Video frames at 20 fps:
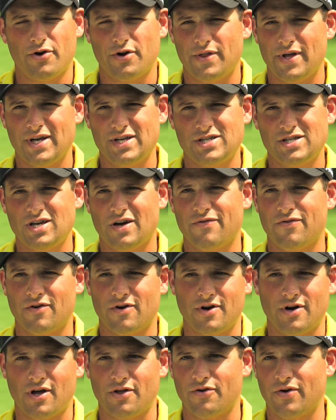they
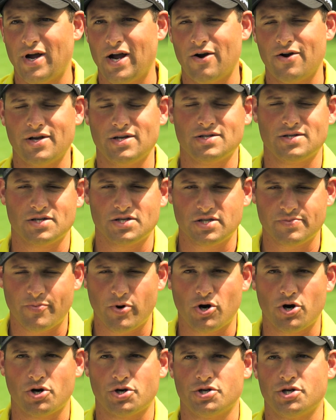suffer in other areas:
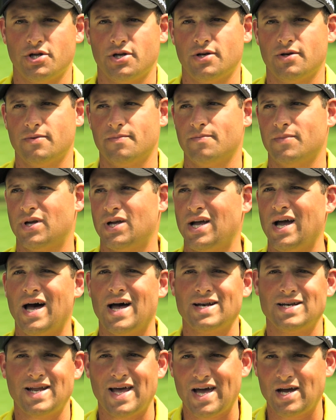dispersion,
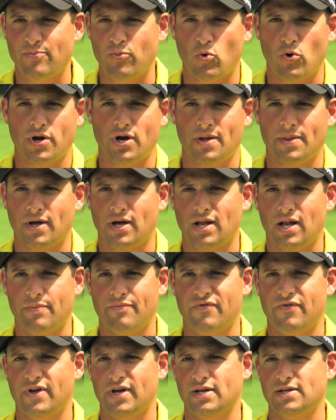contact point on the
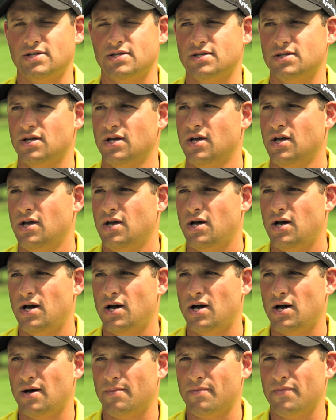club face,
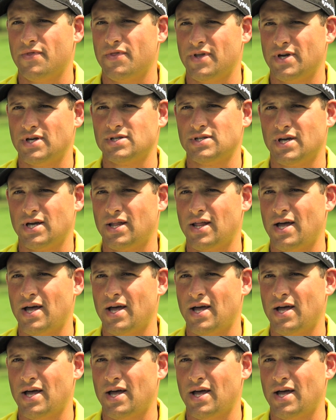things like